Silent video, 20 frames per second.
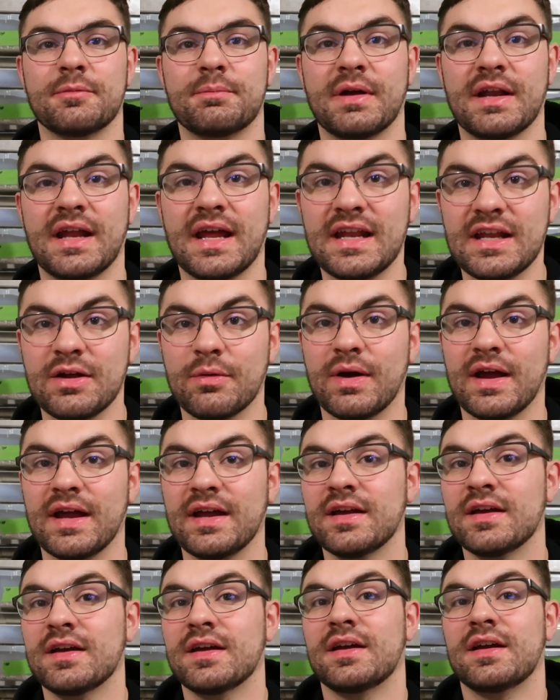But
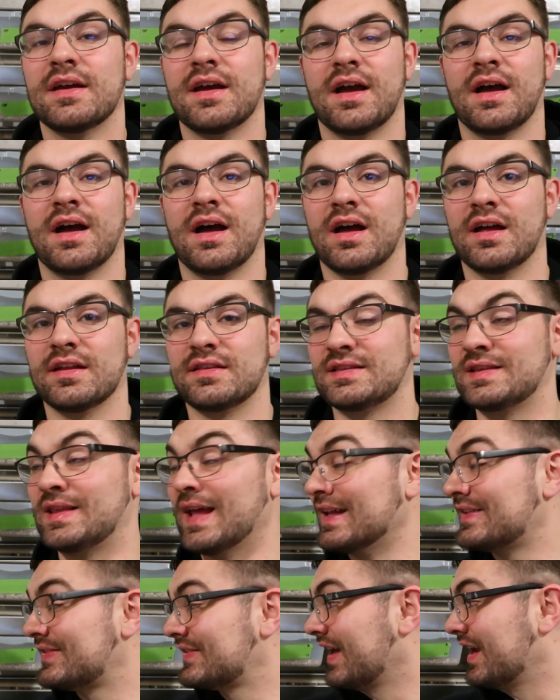anyway,
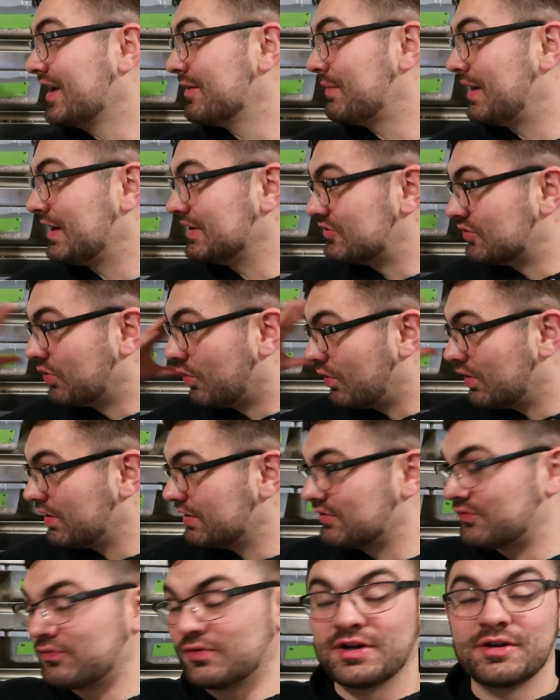that's kind of my tour
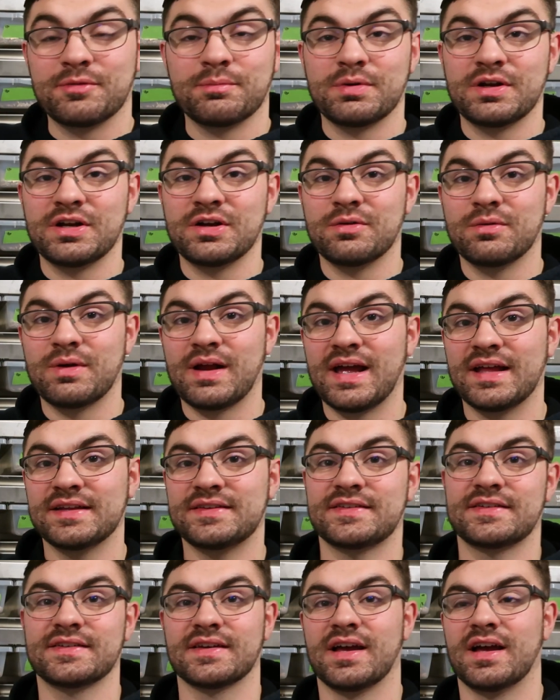on the Freedom Breeder rats,